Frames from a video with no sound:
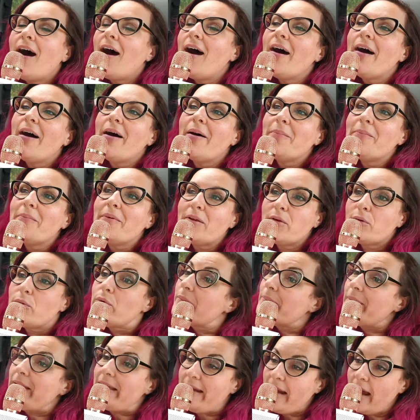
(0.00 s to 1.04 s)
Um, it
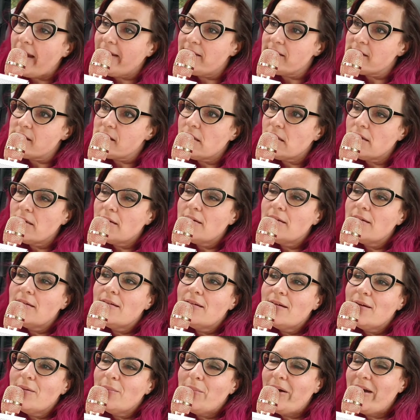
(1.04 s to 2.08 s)
would be nice,
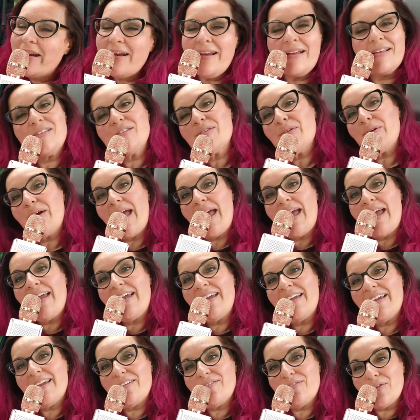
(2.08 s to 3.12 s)
but it's
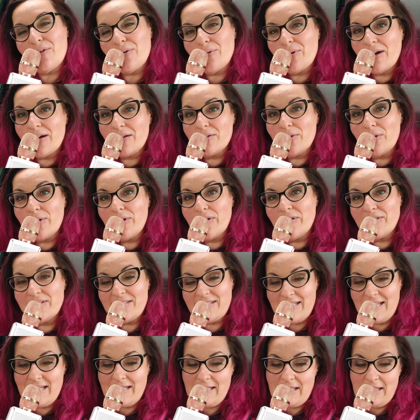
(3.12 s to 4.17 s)
okay if you are loyal
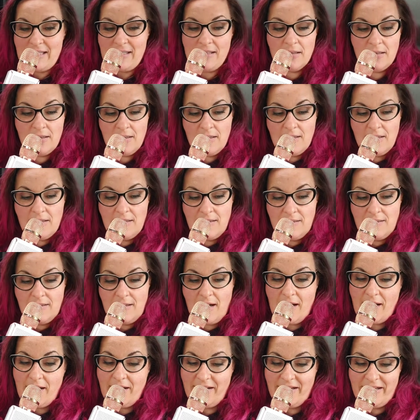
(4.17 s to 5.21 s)
Sandy,
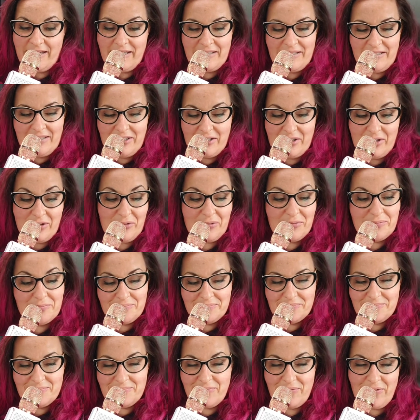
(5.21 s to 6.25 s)
uh, you know,
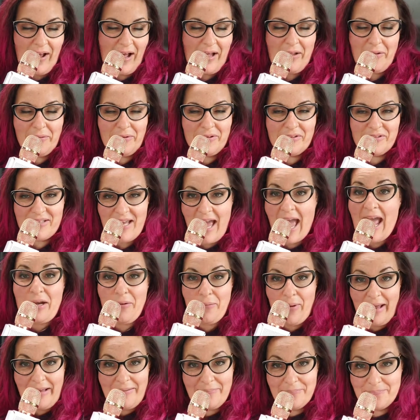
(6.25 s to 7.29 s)
followers.
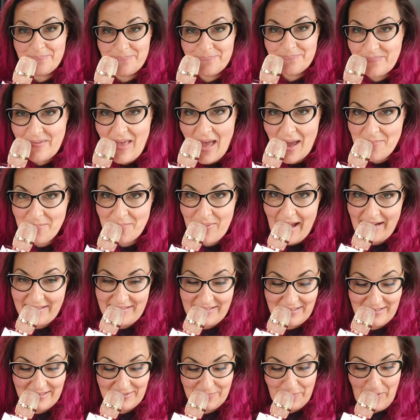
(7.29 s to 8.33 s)
Anyway, getting
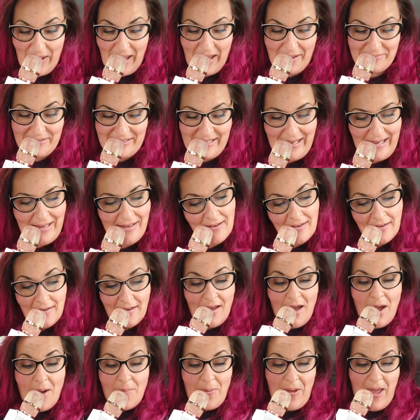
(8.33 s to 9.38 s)
back to Pamski.
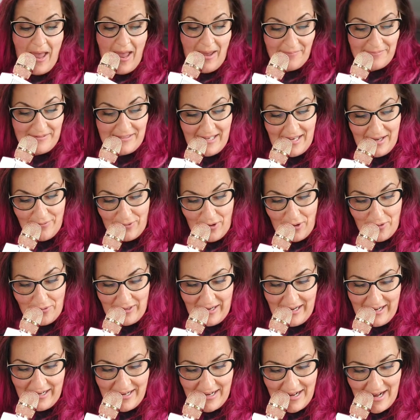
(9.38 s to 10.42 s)
Pamski
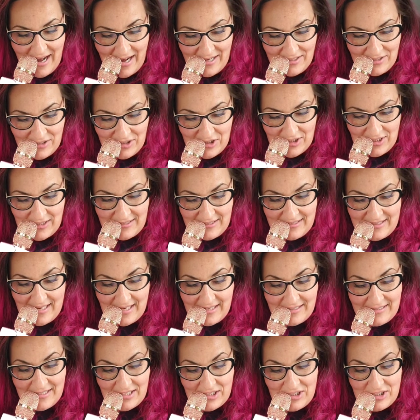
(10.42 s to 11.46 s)
wrote in, and she
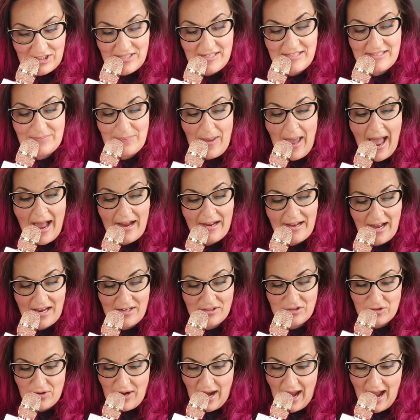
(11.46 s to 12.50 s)
says that she's back
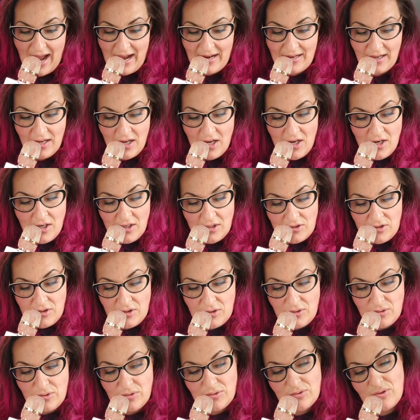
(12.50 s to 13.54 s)
on track
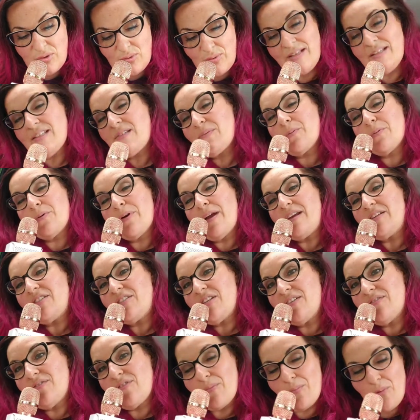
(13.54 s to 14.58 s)
due to
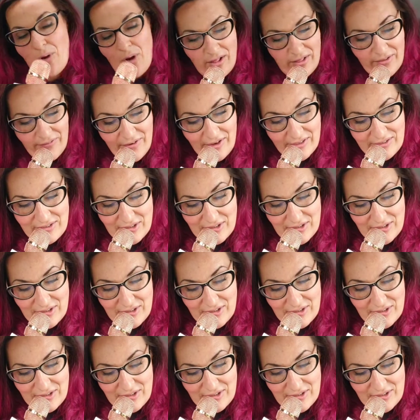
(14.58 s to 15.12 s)
inspiration from all of